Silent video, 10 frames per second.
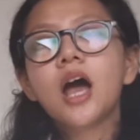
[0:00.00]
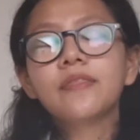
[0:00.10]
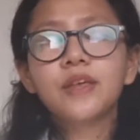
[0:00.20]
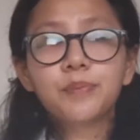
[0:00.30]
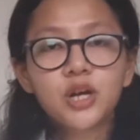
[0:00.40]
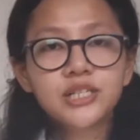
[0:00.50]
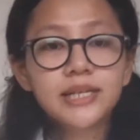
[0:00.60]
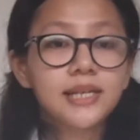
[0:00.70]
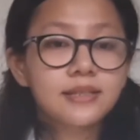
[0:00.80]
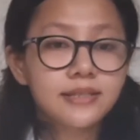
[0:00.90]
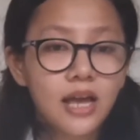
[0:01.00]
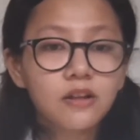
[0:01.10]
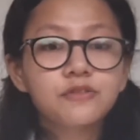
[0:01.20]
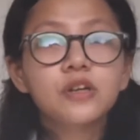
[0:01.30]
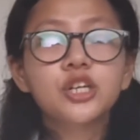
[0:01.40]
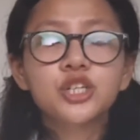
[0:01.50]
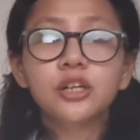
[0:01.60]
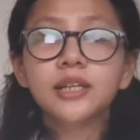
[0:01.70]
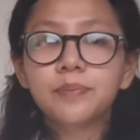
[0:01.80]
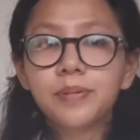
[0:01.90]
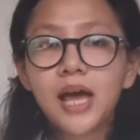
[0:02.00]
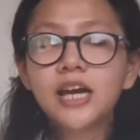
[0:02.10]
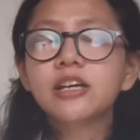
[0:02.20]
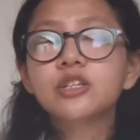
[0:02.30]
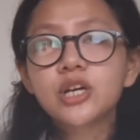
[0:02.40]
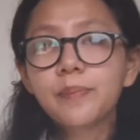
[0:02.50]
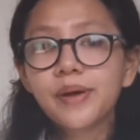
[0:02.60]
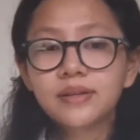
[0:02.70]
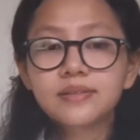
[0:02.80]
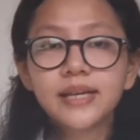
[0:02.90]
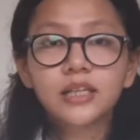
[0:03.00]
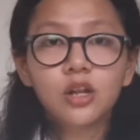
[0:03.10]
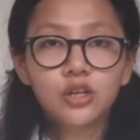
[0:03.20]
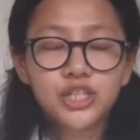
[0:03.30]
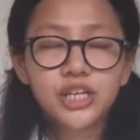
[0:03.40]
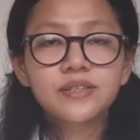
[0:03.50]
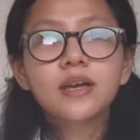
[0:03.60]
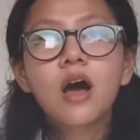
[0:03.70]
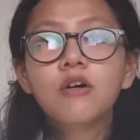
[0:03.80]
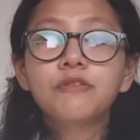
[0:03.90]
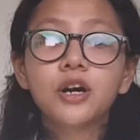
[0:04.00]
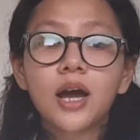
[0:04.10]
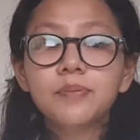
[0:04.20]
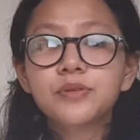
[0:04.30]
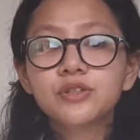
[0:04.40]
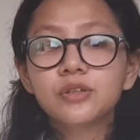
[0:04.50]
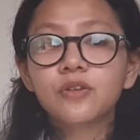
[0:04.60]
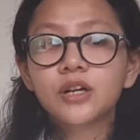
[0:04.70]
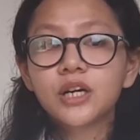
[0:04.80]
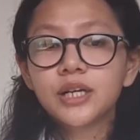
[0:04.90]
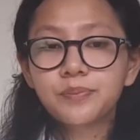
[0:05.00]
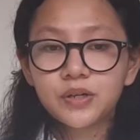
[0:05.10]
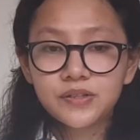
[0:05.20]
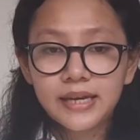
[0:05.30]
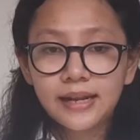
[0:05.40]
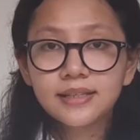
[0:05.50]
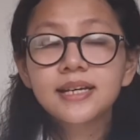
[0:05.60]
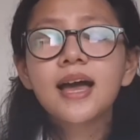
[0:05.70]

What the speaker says: the project itself should apply Japanese technologies for up to 30%,